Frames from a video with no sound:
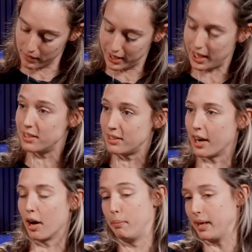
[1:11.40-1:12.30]
kids
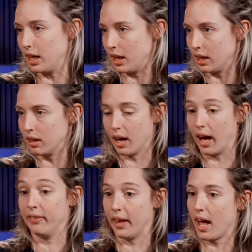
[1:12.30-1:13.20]
that are beginning
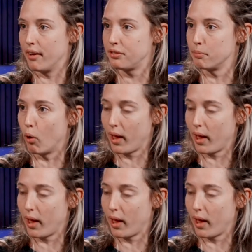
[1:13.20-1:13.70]
and that have small